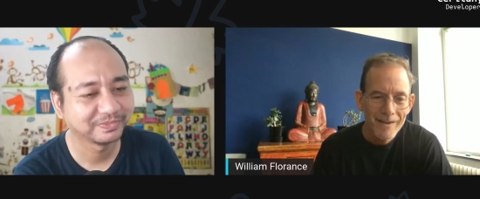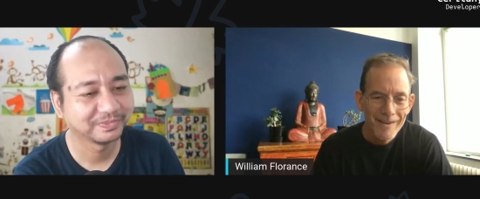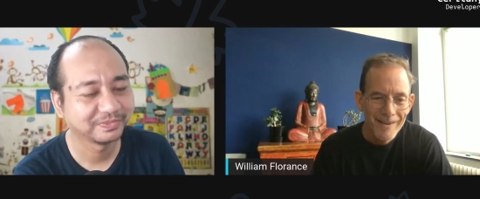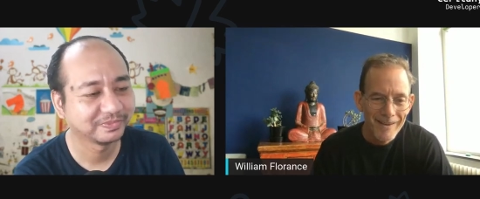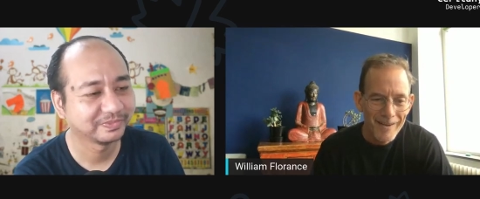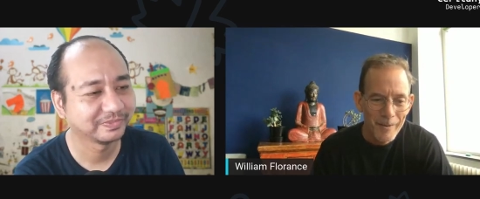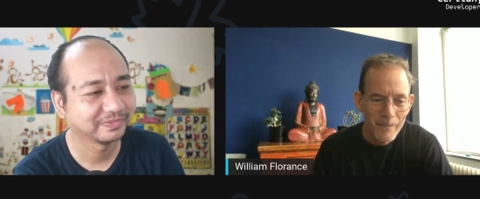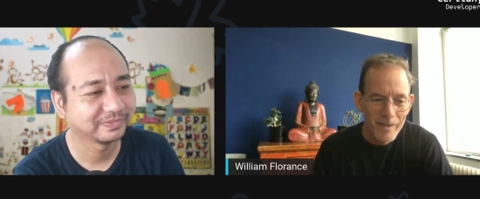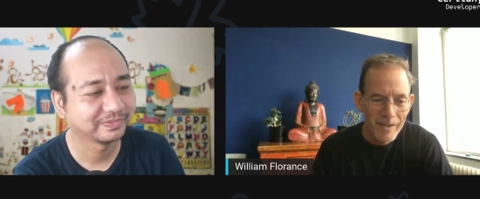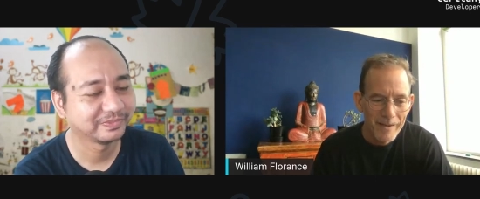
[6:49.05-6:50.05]

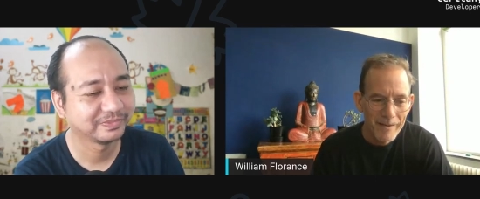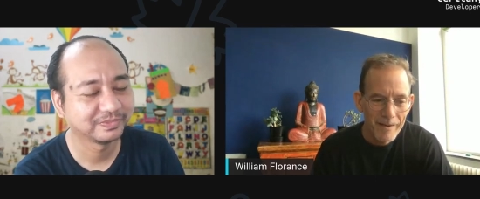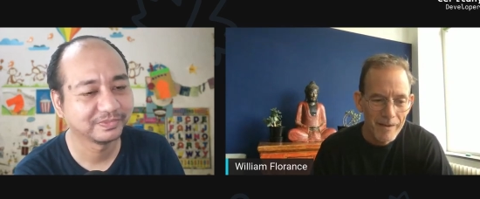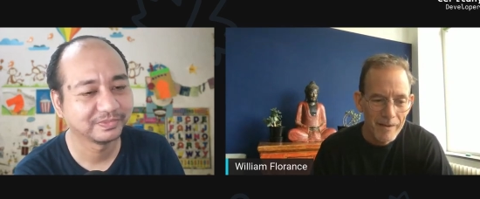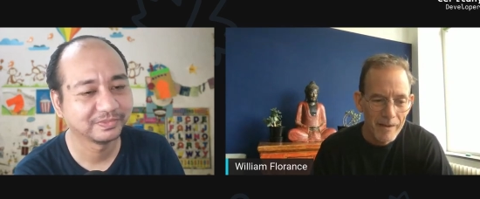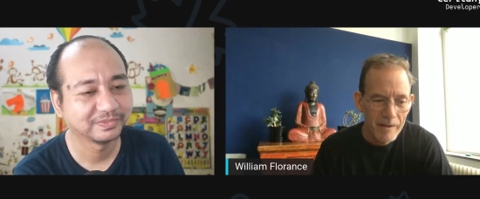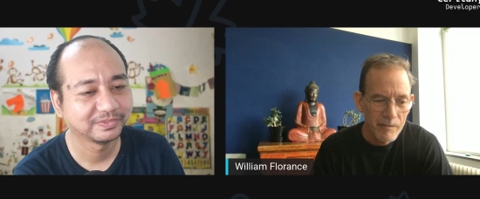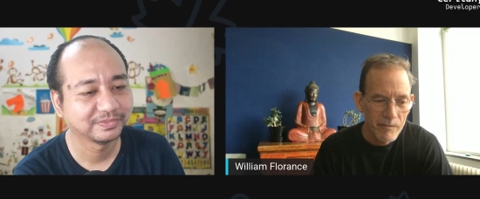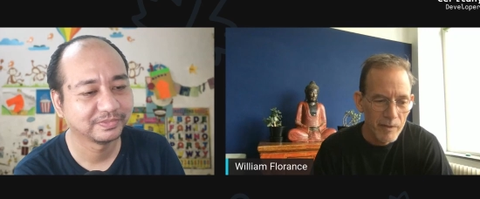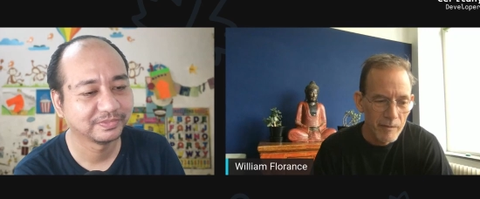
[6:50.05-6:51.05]
Speaker 1: and
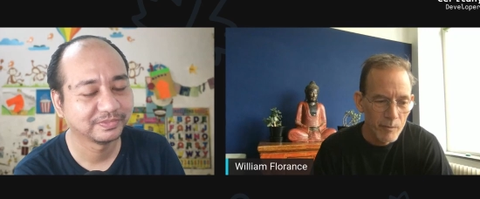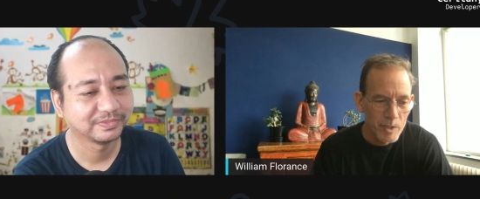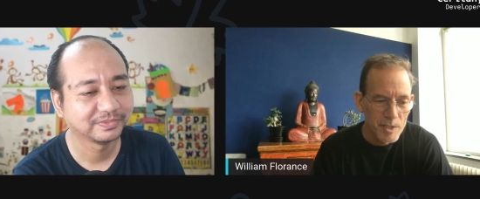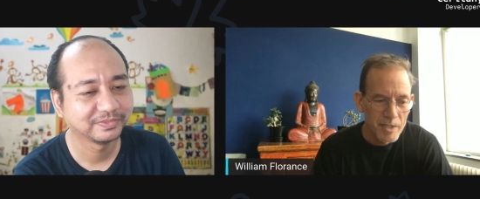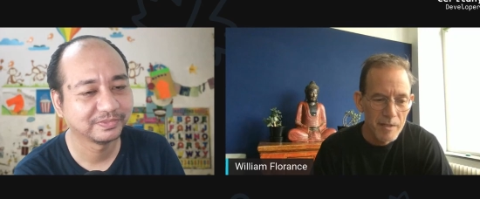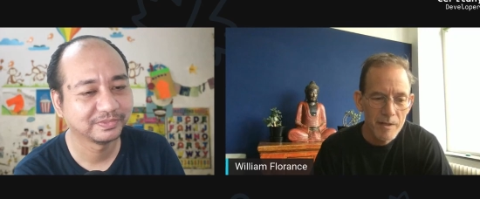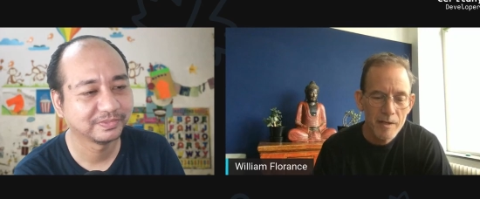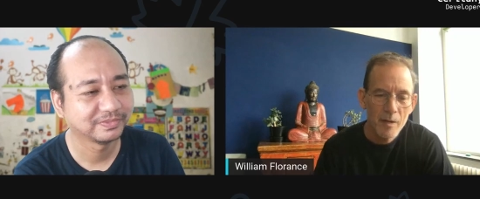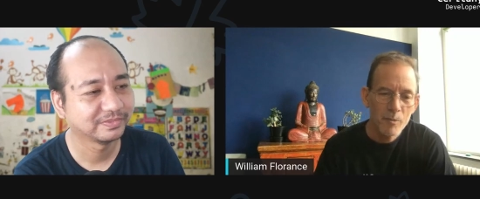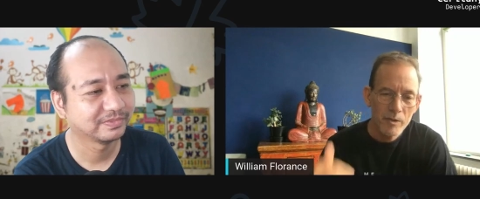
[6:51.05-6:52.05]
if we see the
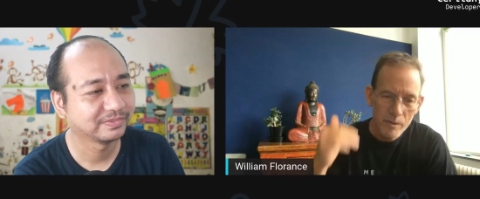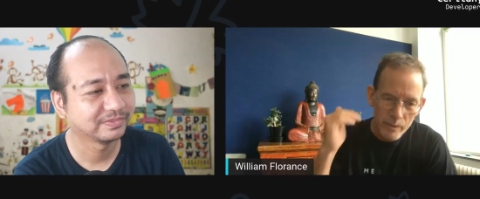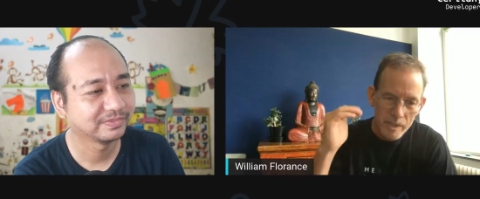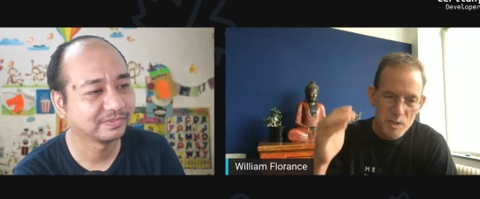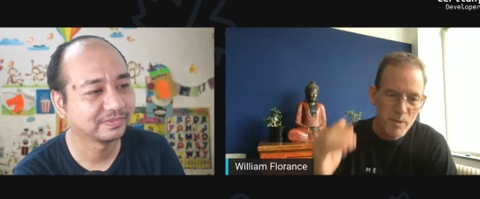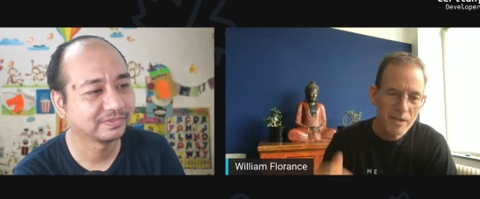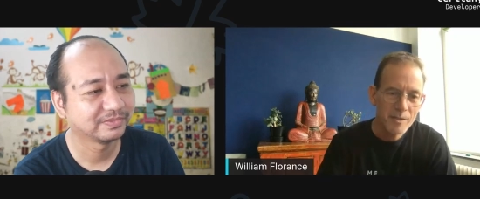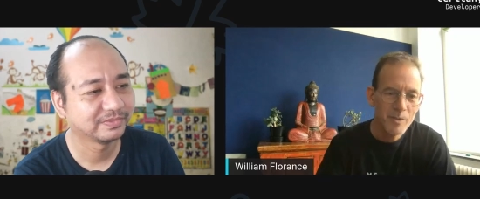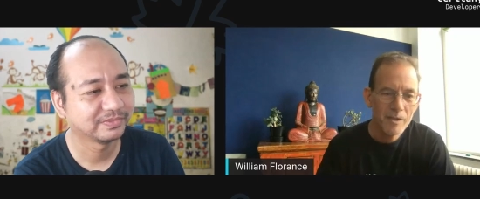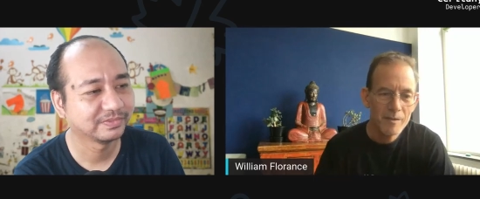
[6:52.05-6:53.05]
number that we expect to
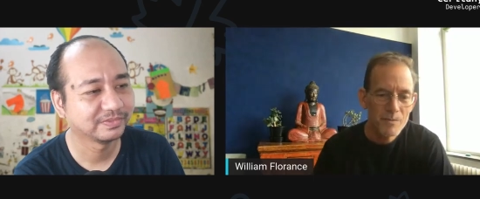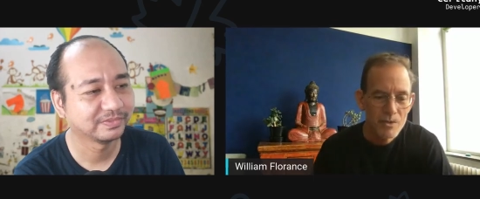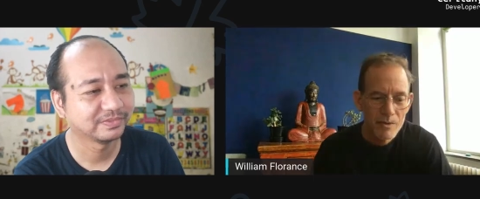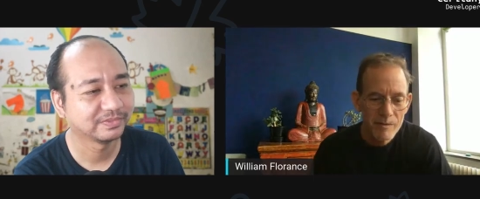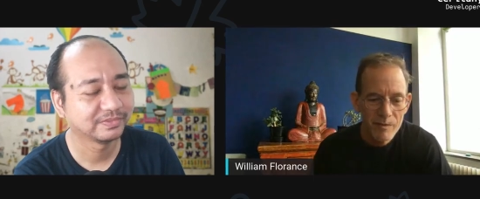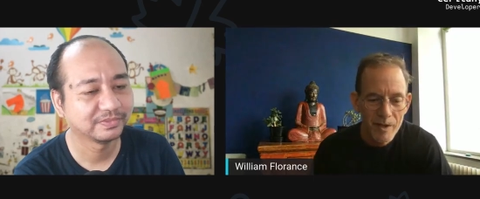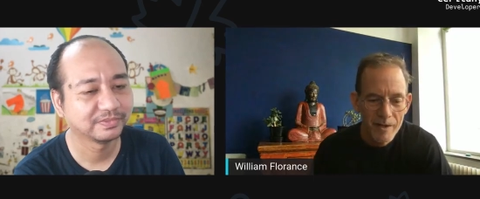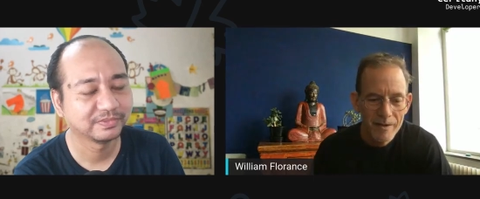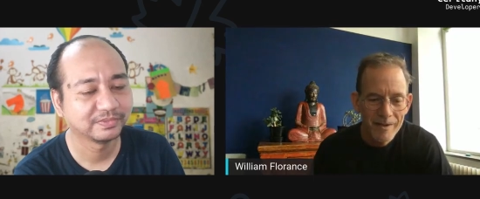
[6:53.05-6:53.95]
become certified